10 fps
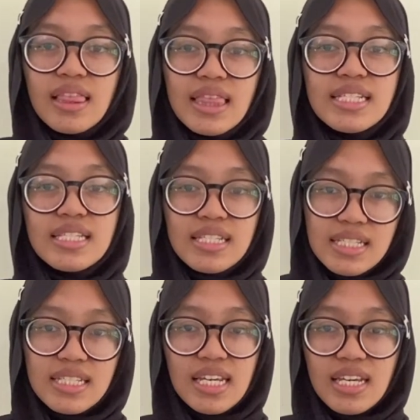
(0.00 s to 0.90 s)
the
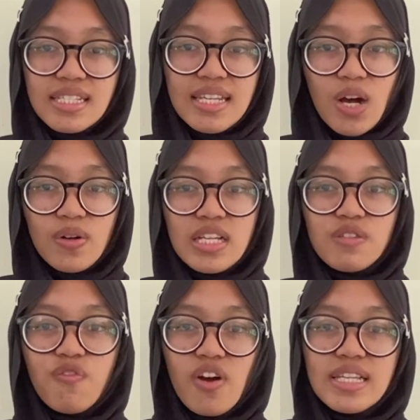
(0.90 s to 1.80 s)
G sound is
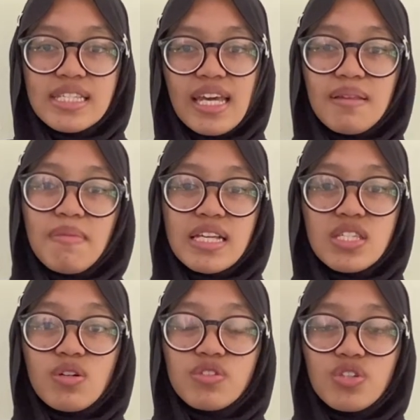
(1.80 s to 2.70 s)
voiced, it
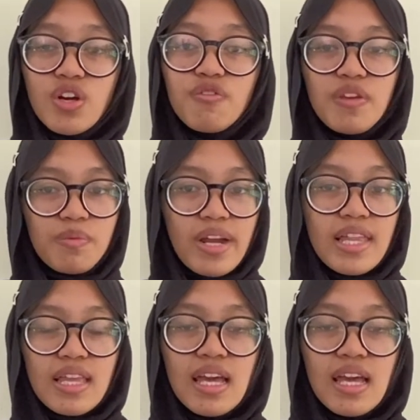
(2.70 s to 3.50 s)
makes your throat vibrate.